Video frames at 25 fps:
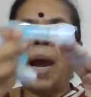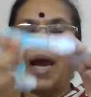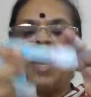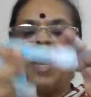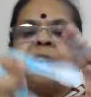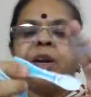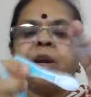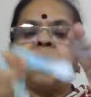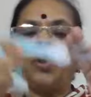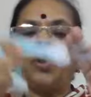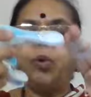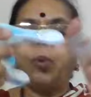
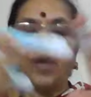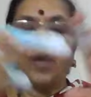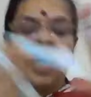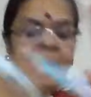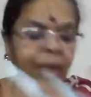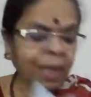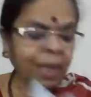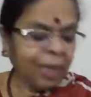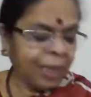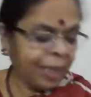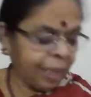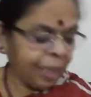band you
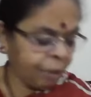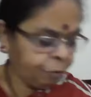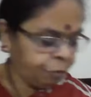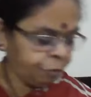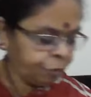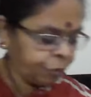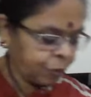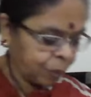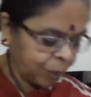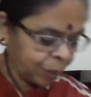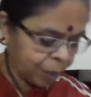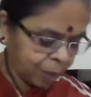can leave.
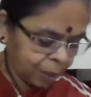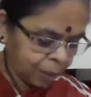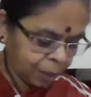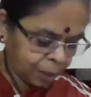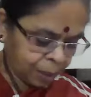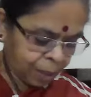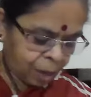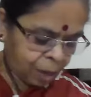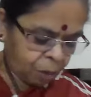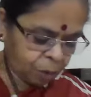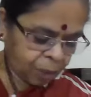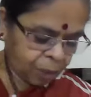
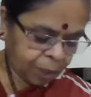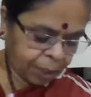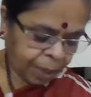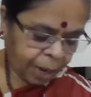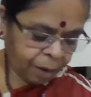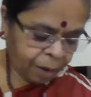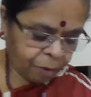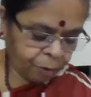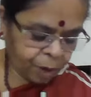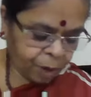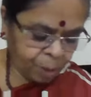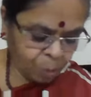Now that
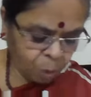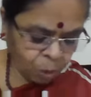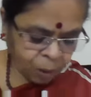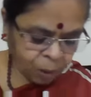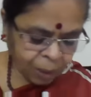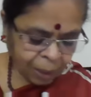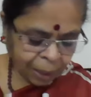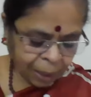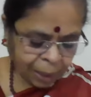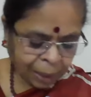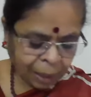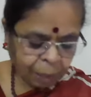I have
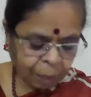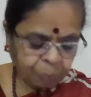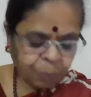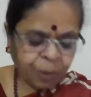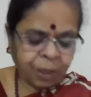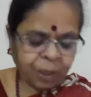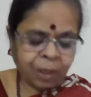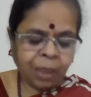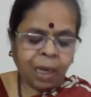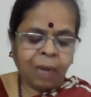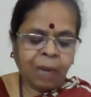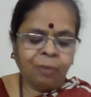removed the
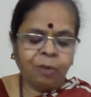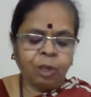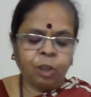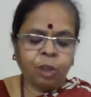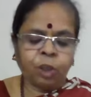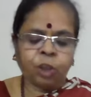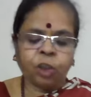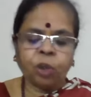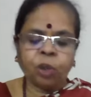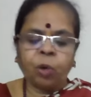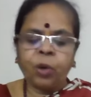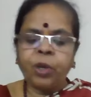clips, I will
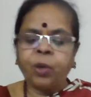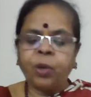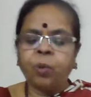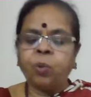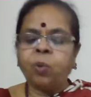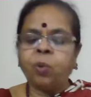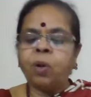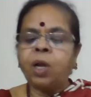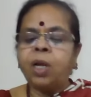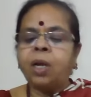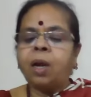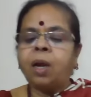show
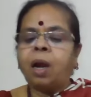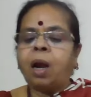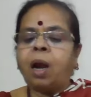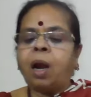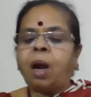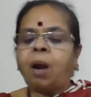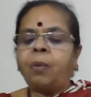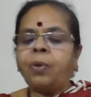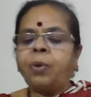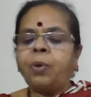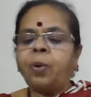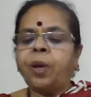you
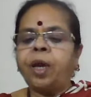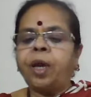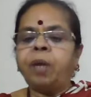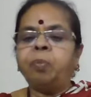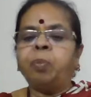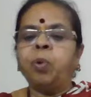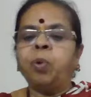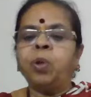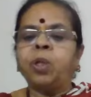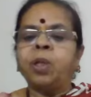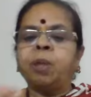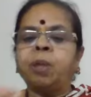how you
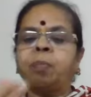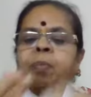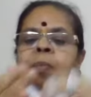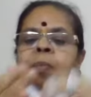can put